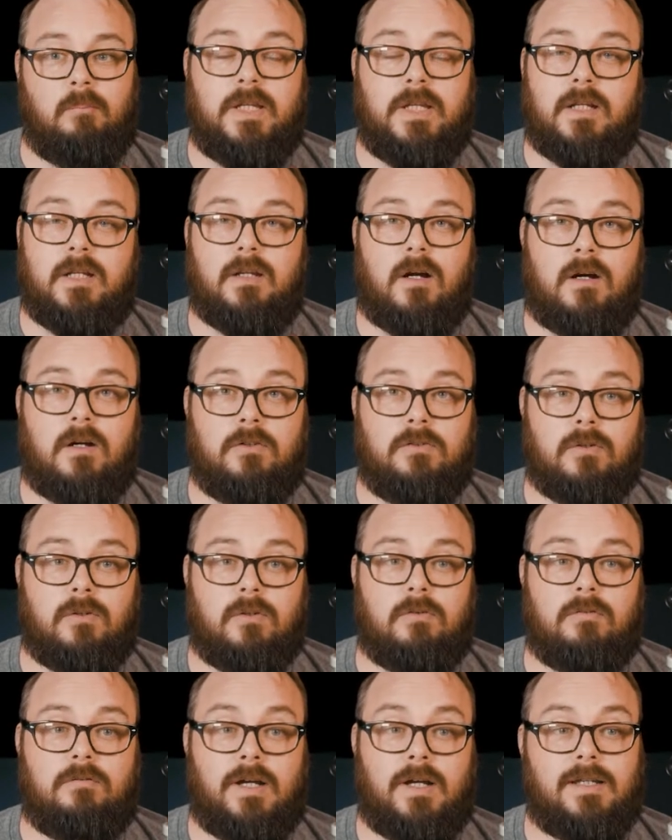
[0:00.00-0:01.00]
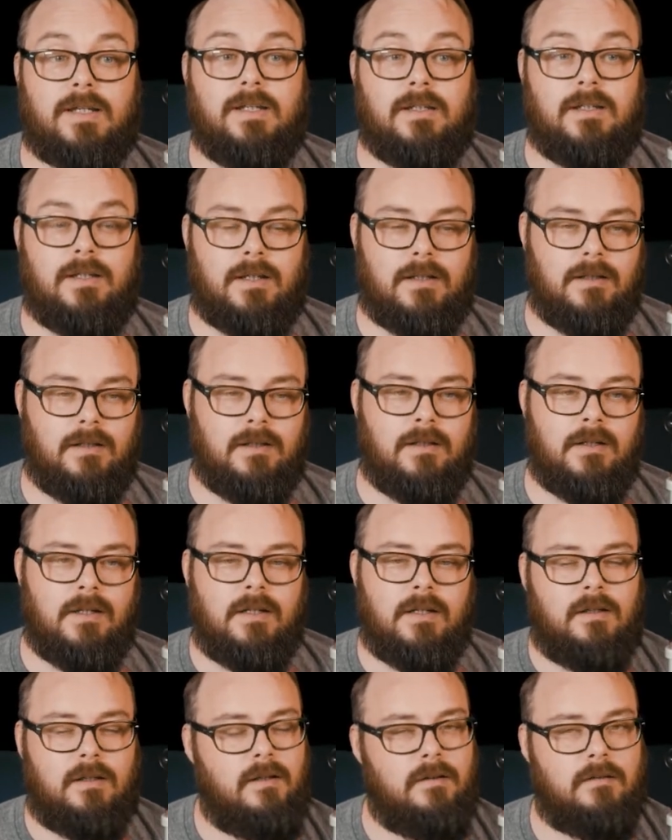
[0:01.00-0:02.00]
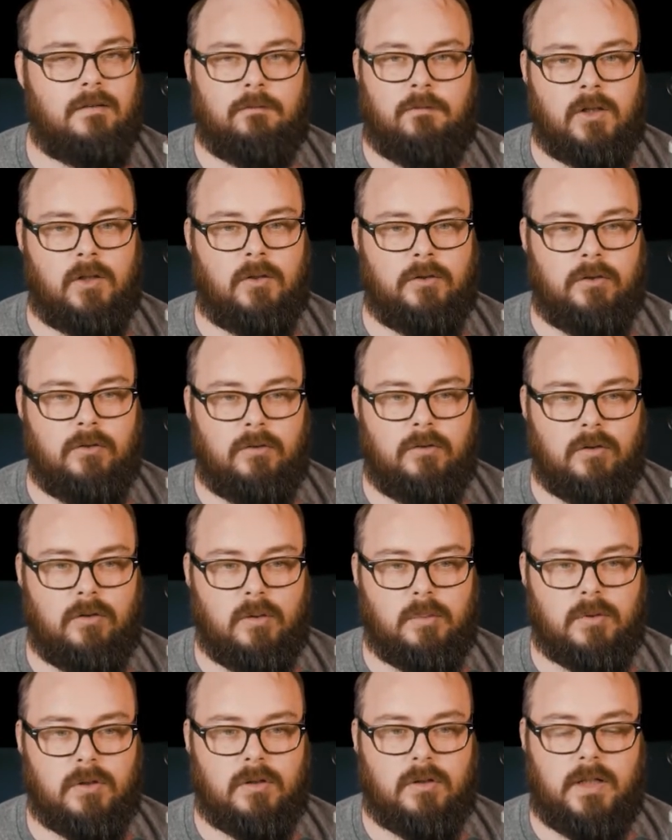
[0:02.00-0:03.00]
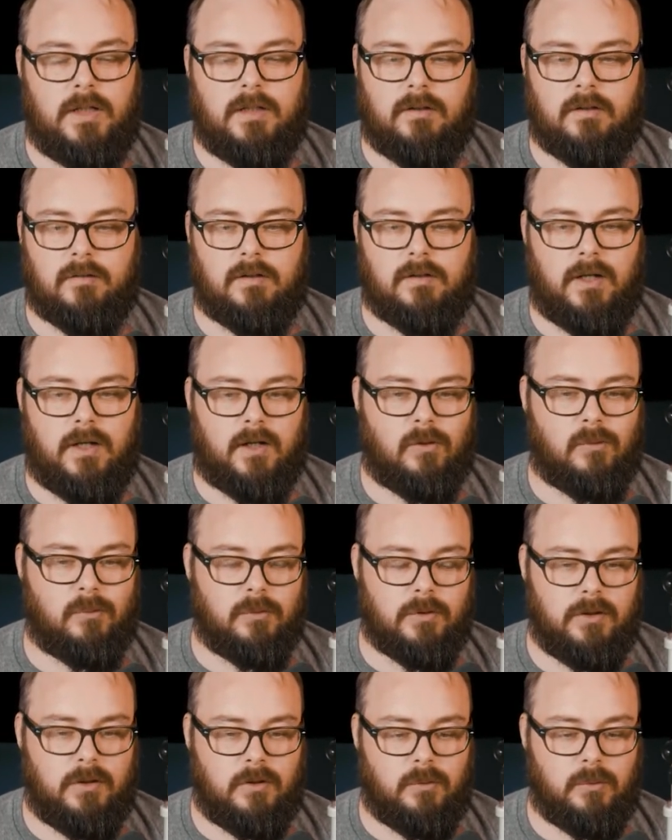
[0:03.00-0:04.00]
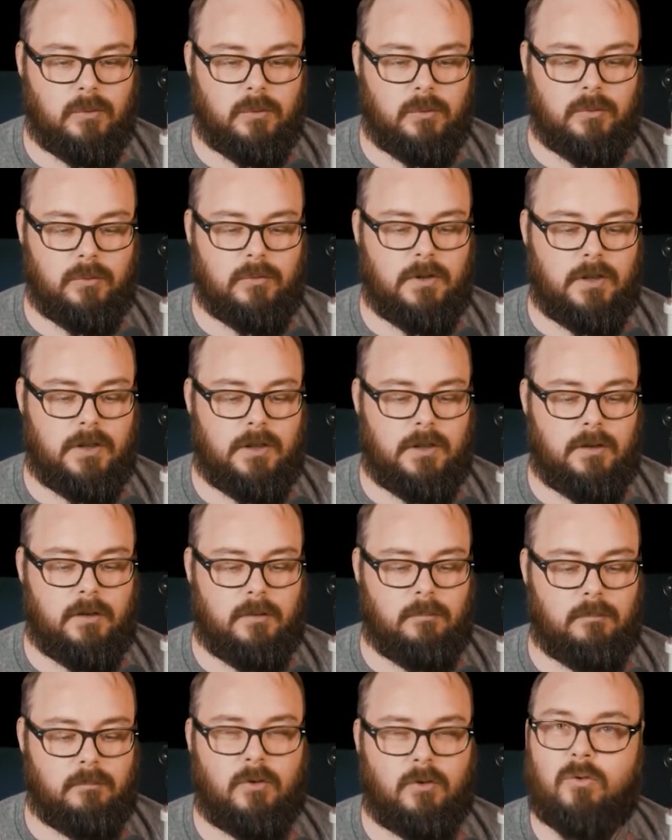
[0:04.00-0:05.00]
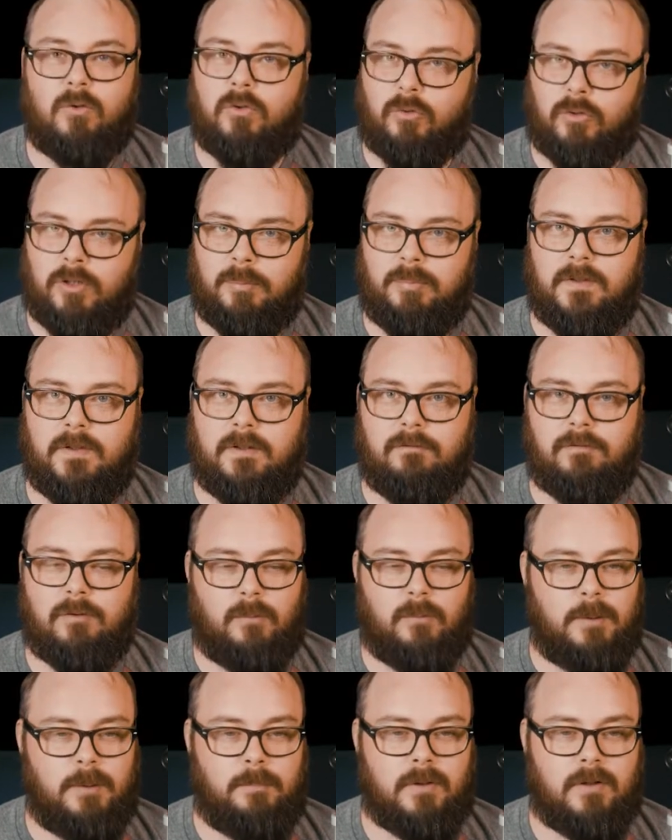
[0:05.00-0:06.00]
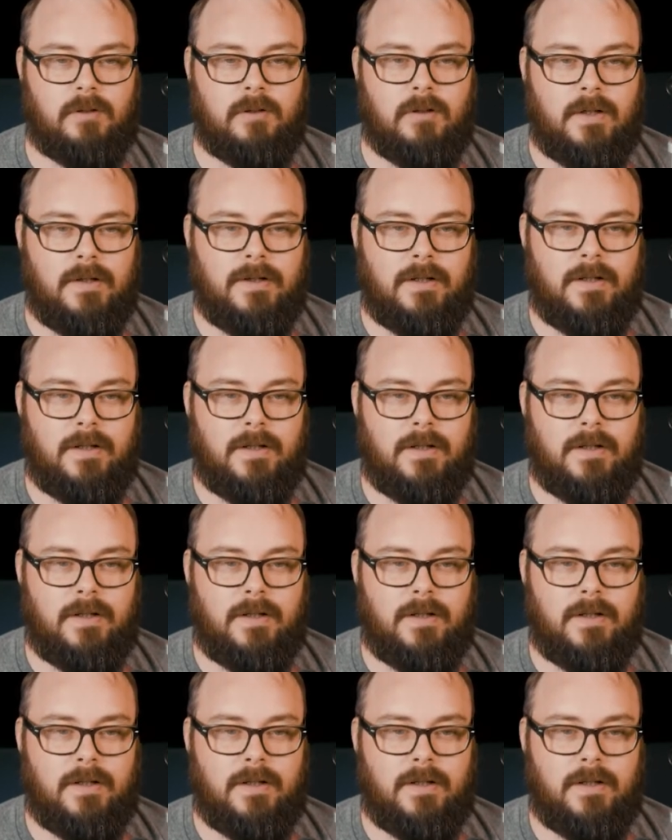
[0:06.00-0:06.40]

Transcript: Leandro Facchinetti. He's a fellow YouTuber. He does a lot of really cool scripting for Reaper.